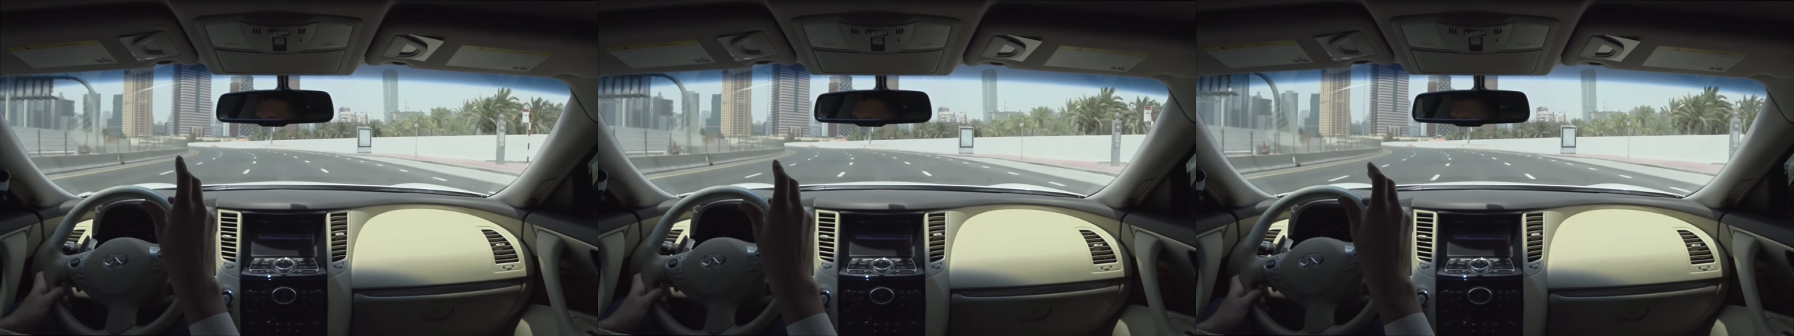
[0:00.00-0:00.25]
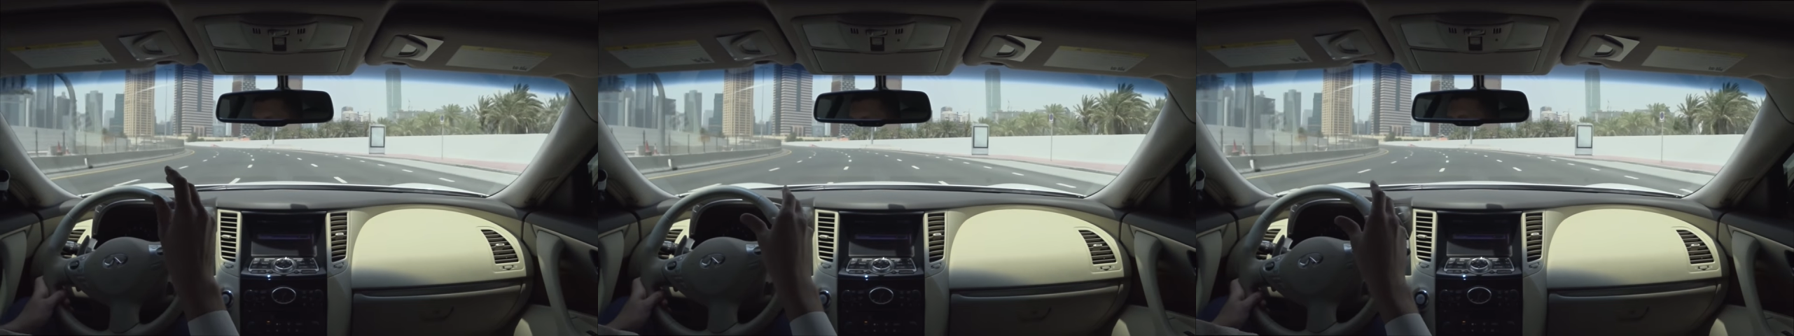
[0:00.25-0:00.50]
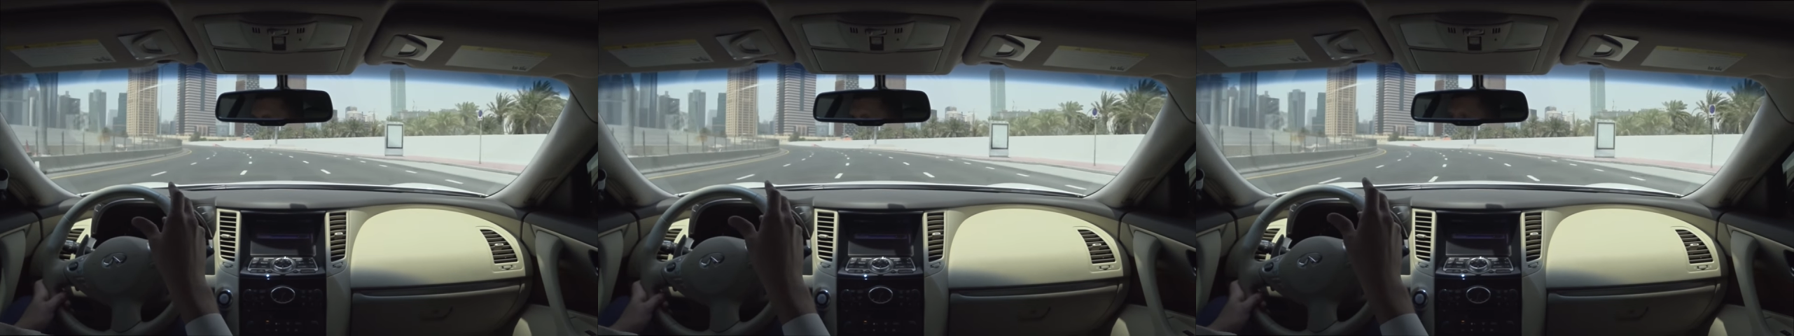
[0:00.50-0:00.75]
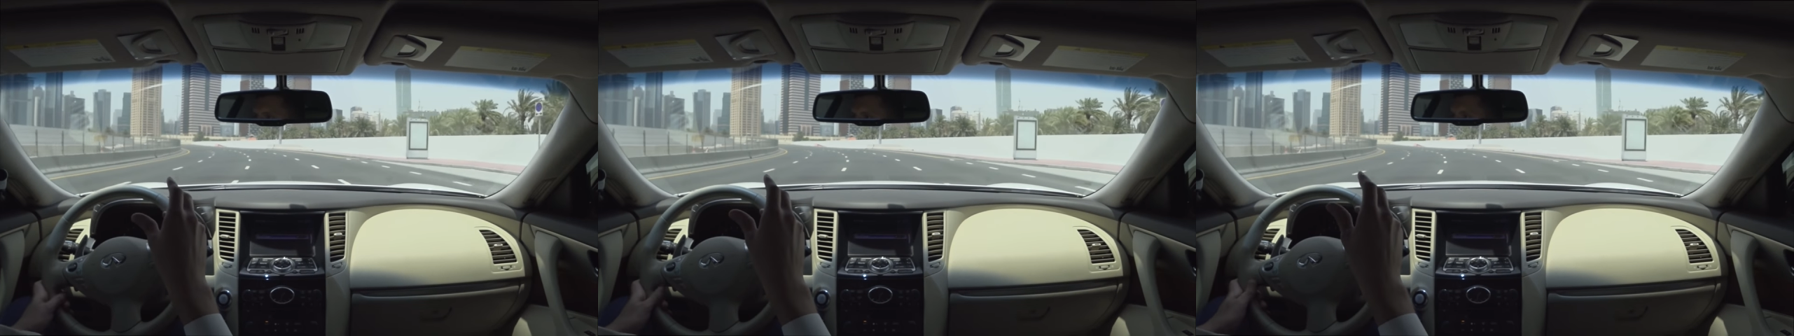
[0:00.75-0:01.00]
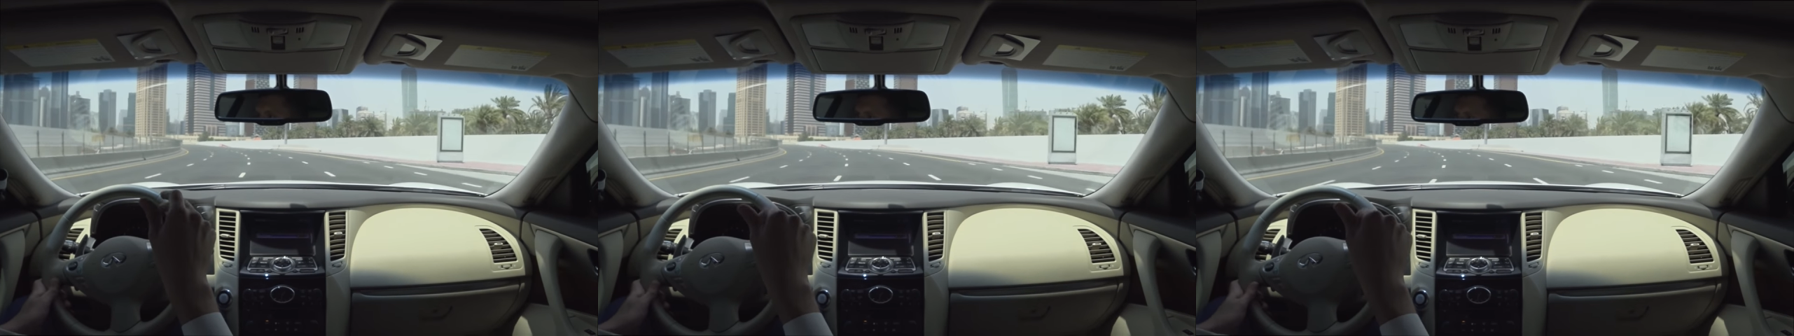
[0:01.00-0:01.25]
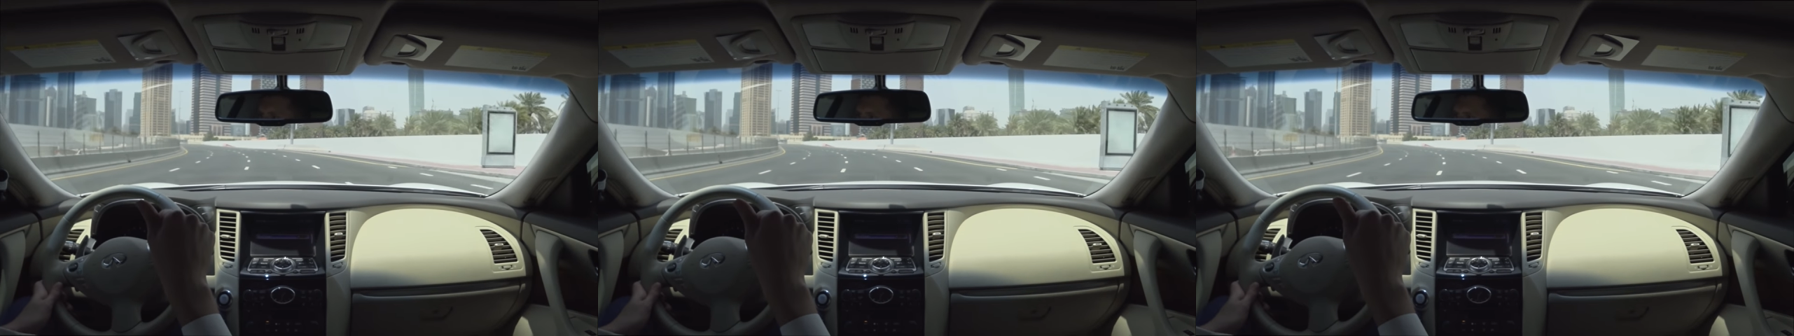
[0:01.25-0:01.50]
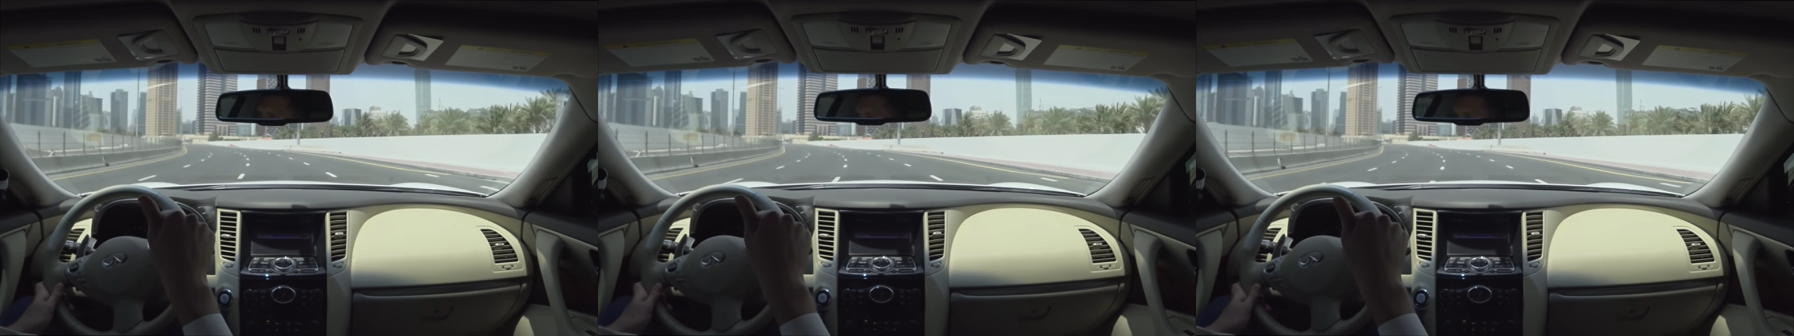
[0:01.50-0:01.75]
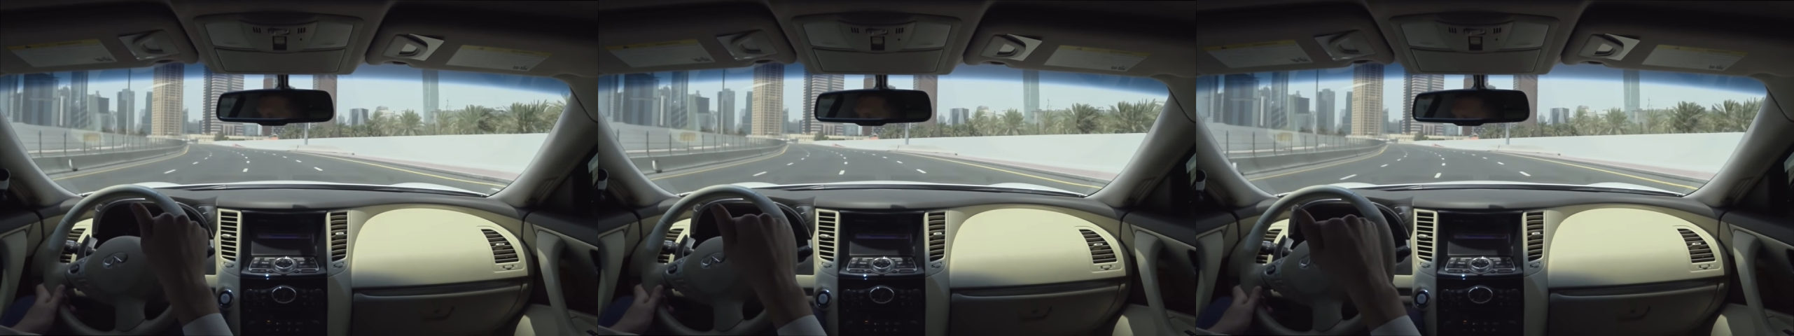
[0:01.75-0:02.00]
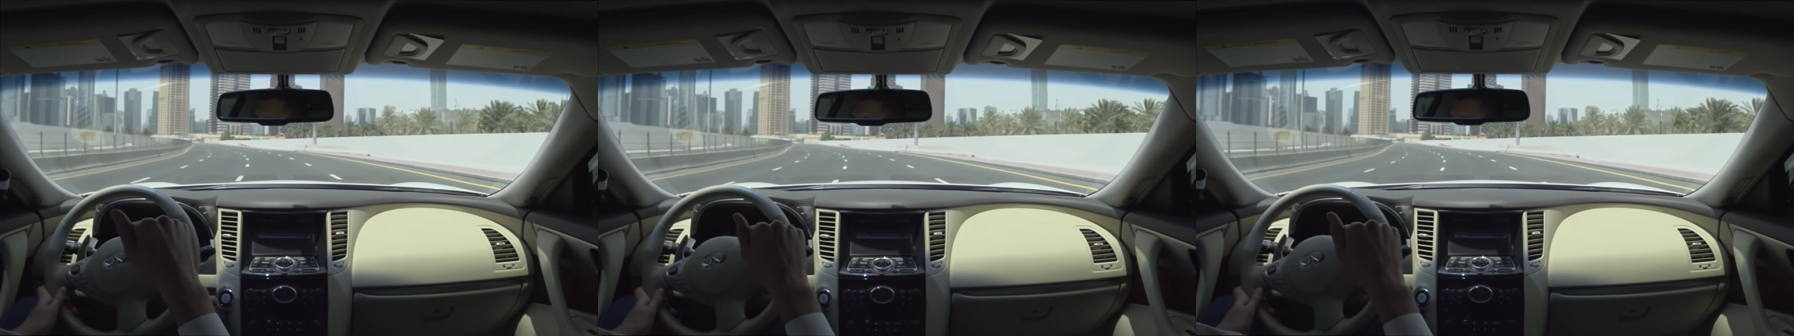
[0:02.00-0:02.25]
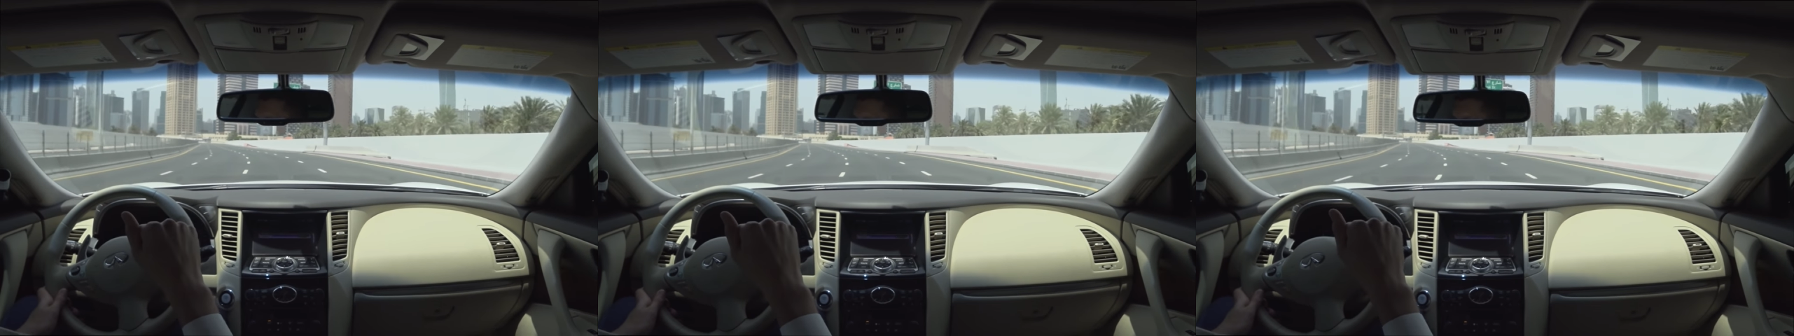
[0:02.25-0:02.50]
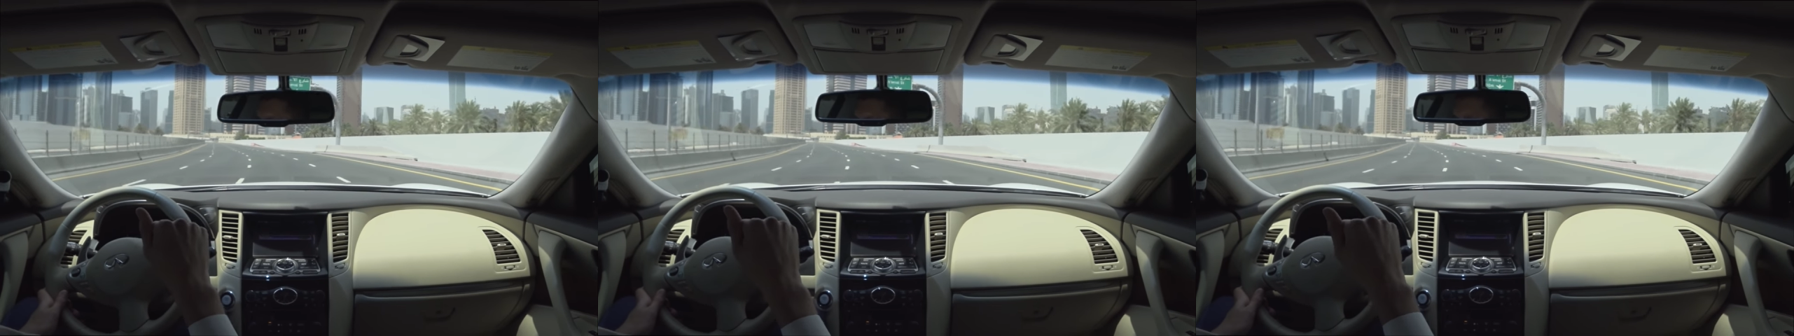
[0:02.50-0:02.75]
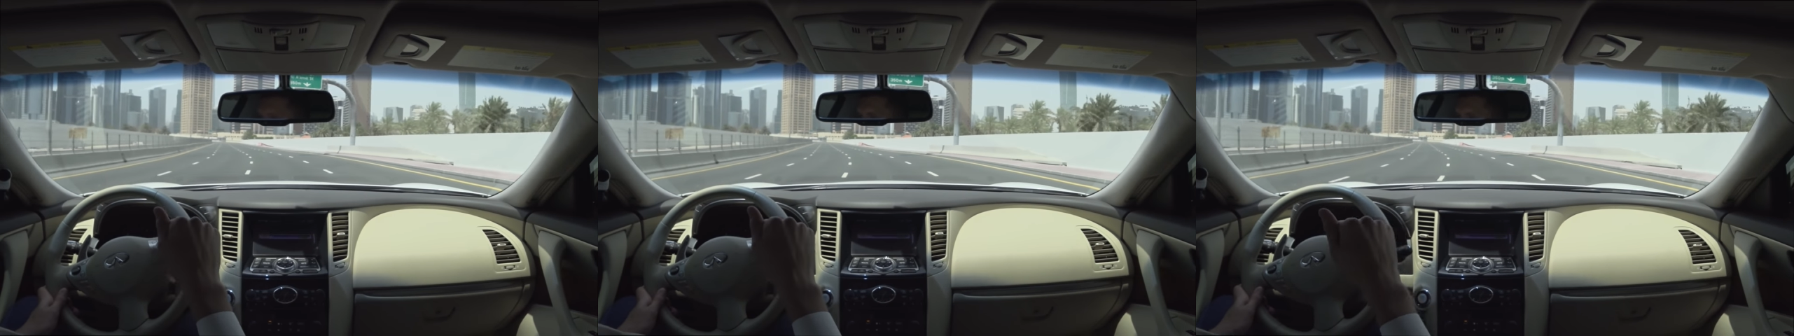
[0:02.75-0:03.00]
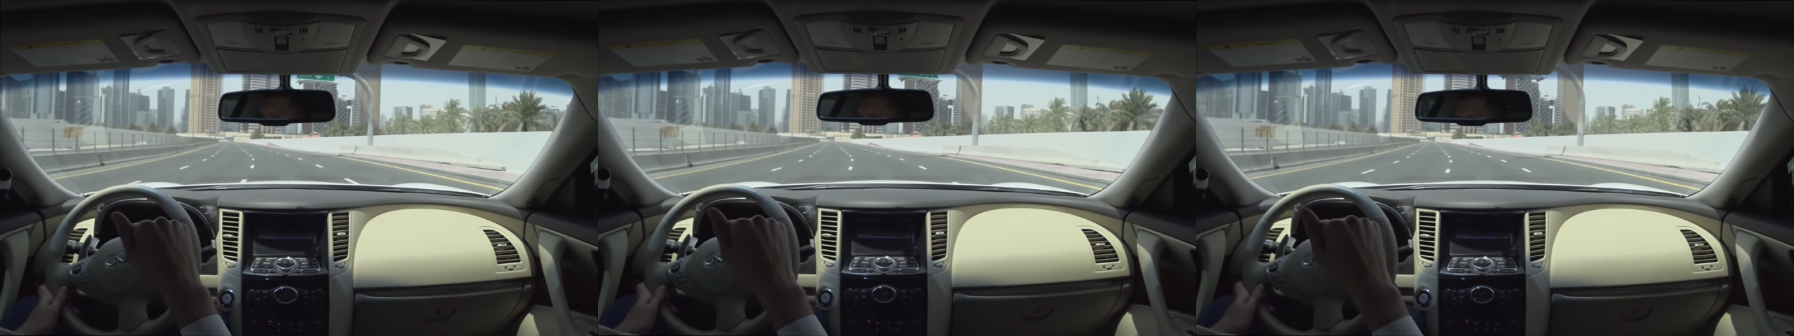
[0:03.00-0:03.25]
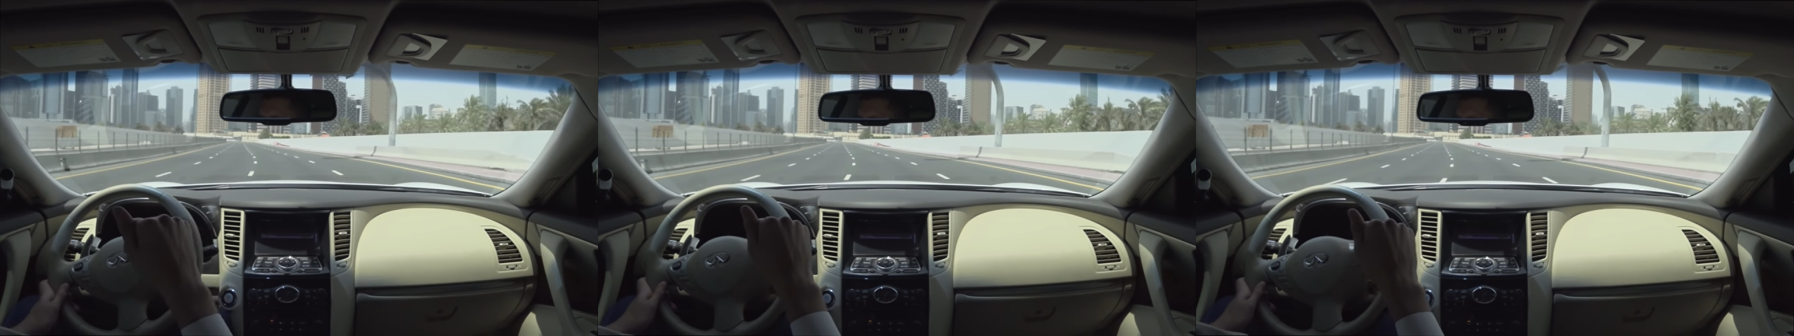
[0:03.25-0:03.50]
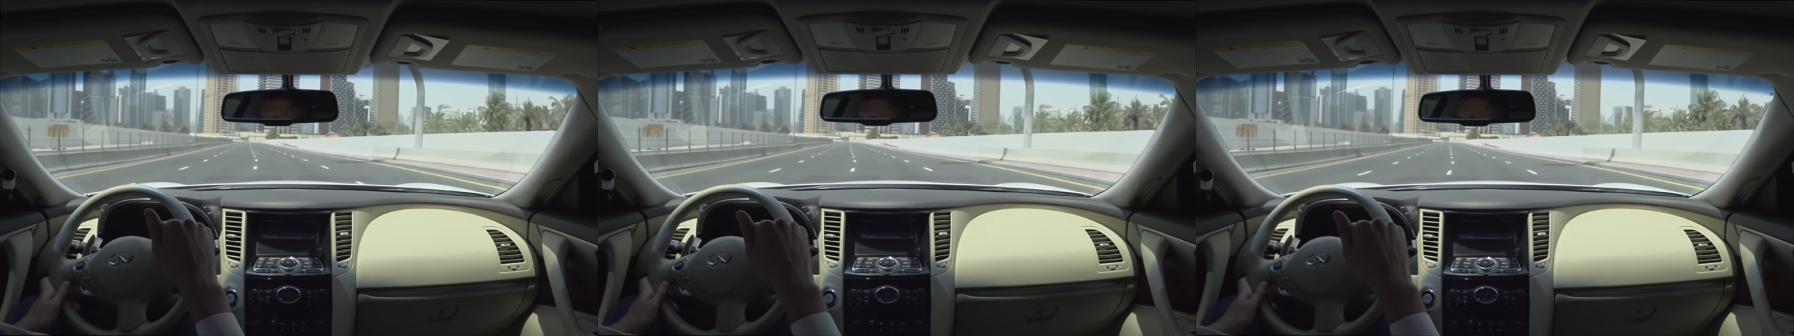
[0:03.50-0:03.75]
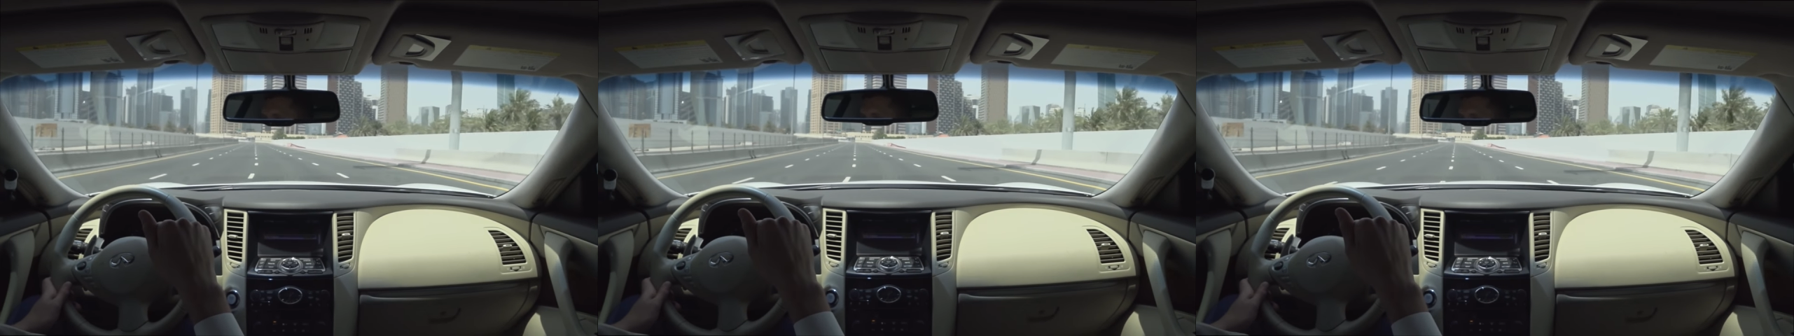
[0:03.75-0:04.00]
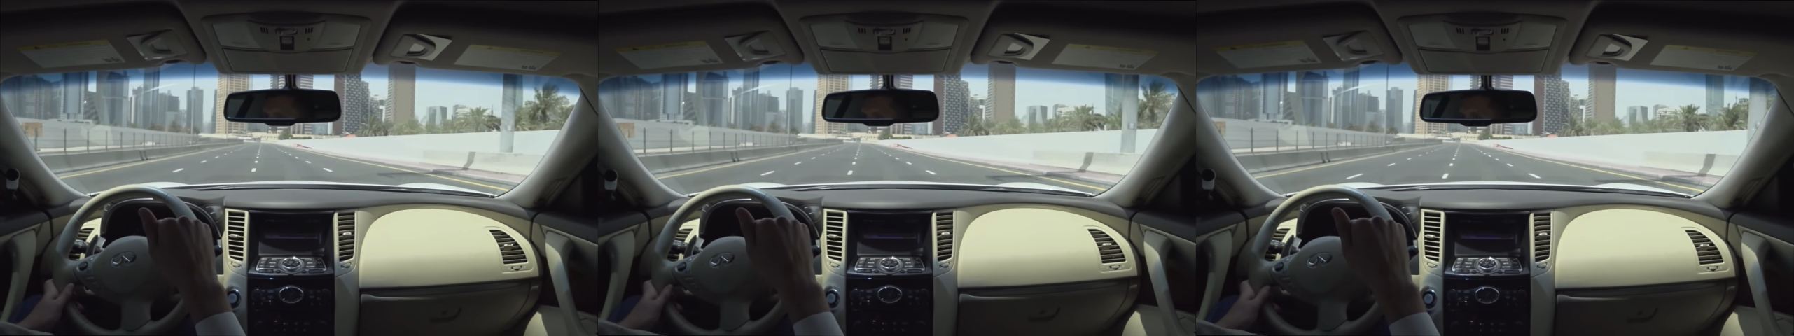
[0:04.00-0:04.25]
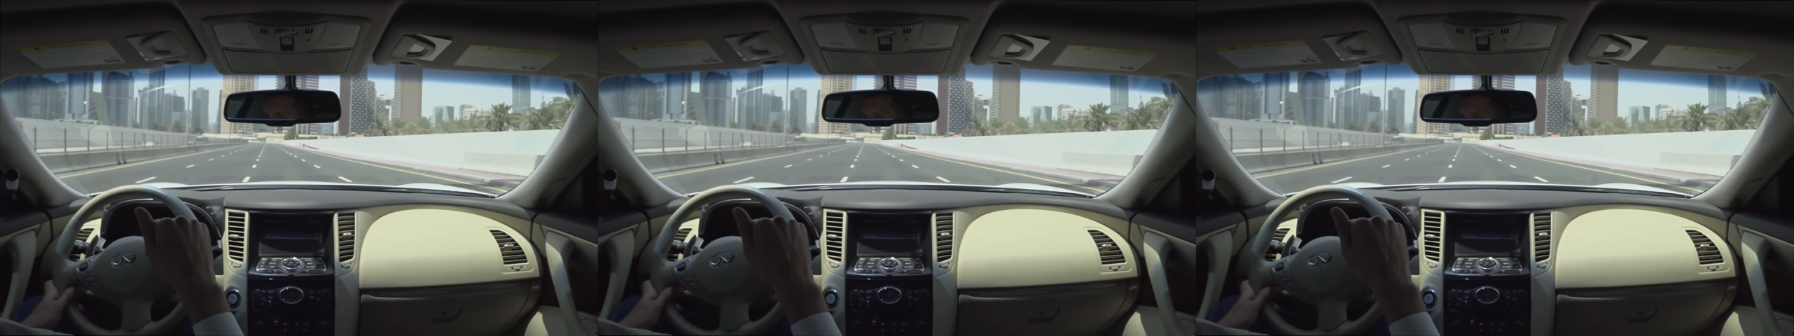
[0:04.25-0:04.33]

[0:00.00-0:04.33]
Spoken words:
No face is visible, so there are no lips to read.